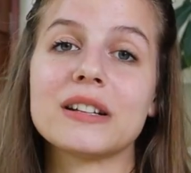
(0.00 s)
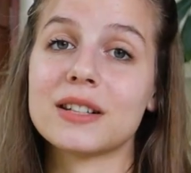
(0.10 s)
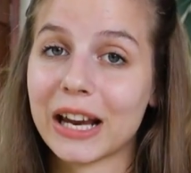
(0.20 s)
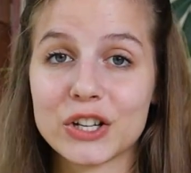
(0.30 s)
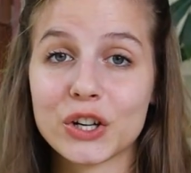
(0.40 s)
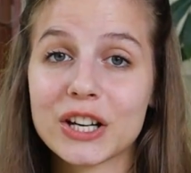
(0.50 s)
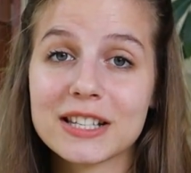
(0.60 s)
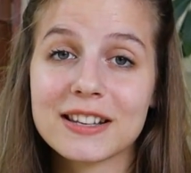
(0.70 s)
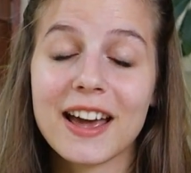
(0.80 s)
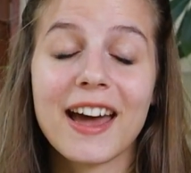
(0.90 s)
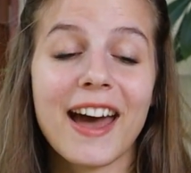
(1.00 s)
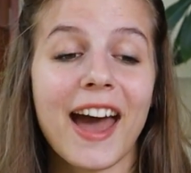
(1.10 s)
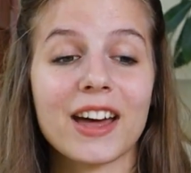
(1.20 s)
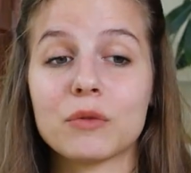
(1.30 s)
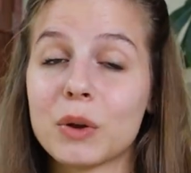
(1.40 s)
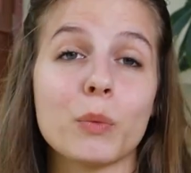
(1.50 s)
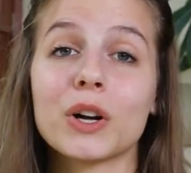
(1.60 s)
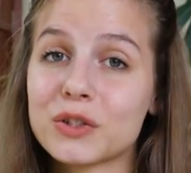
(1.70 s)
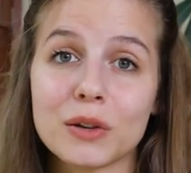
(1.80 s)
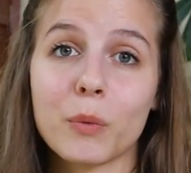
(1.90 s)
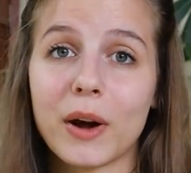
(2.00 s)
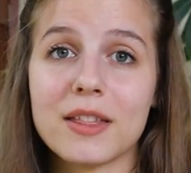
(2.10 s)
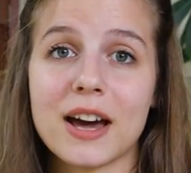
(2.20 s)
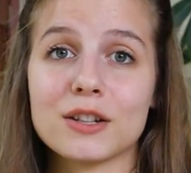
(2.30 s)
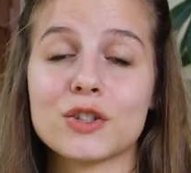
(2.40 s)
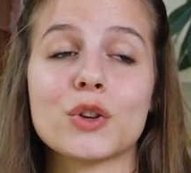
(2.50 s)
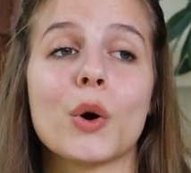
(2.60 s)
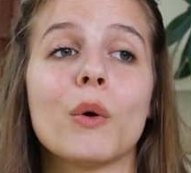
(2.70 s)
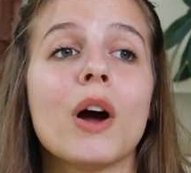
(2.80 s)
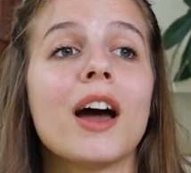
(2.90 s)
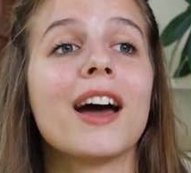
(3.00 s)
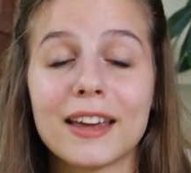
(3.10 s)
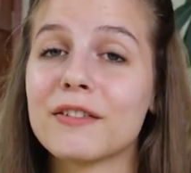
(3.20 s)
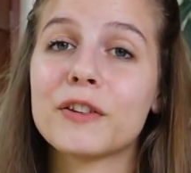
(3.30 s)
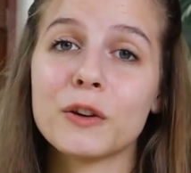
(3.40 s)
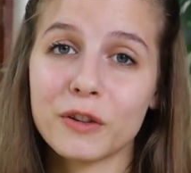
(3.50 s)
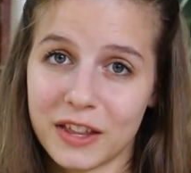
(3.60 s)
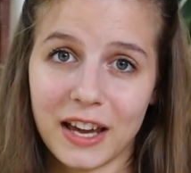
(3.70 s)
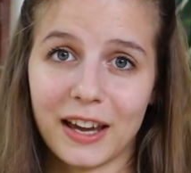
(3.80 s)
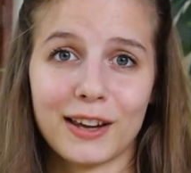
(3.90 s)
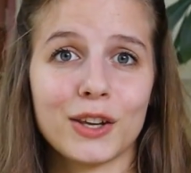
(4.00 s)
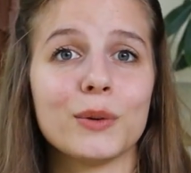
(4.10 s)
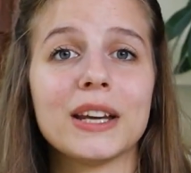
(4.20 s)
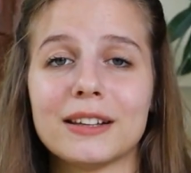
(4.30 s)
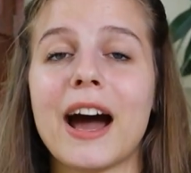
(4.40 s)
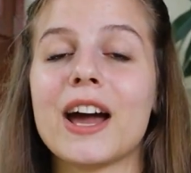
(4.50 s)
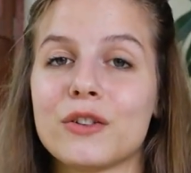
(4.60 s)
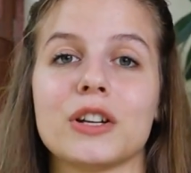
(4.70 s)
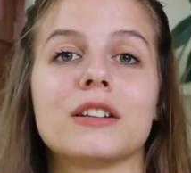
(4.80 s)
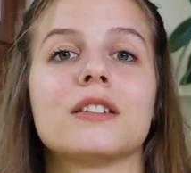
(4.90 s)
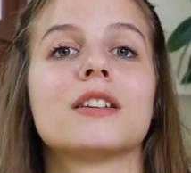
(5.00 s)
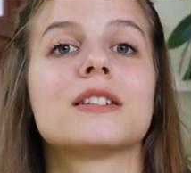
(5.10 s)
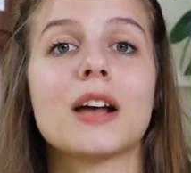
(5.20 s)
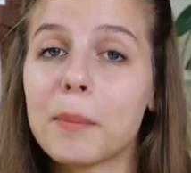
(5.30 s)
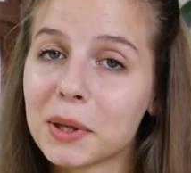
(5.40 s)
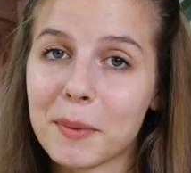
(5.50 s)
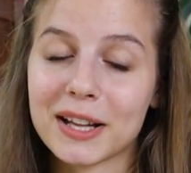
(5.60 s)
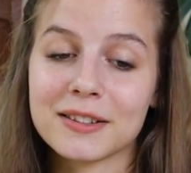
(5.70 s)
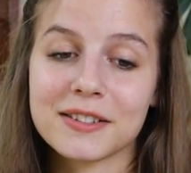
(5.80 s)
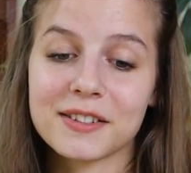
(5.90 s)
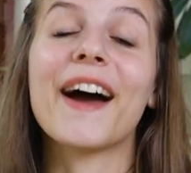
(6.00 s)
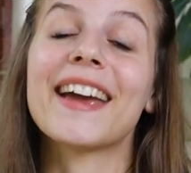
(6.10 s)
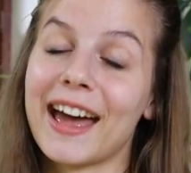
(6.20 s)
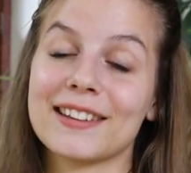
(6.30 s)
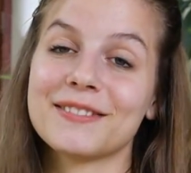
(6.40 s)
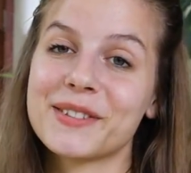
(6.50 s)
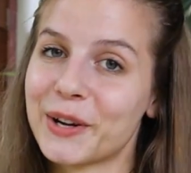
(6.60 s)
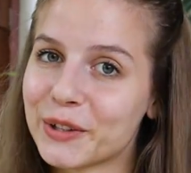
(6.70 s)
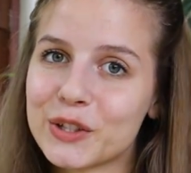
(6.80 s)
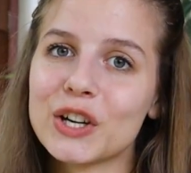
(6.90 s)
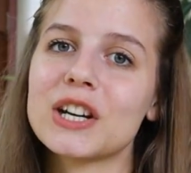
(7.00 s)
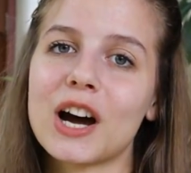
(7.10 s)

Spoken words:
is dangerous and we want to avoid that. So if you think you need iron supplements, again, talk to your